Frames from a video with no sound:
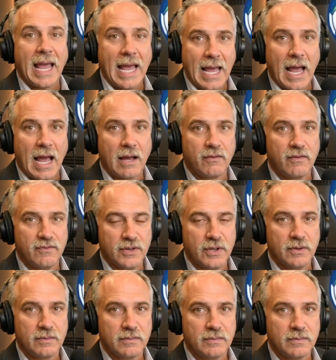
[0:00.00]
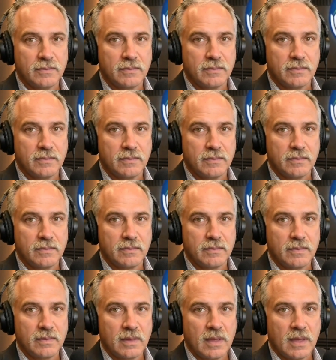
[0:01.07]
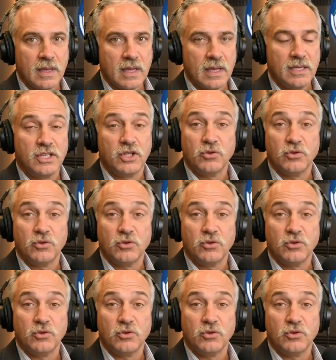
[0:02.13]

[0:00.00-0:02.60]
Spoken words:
AI Review. The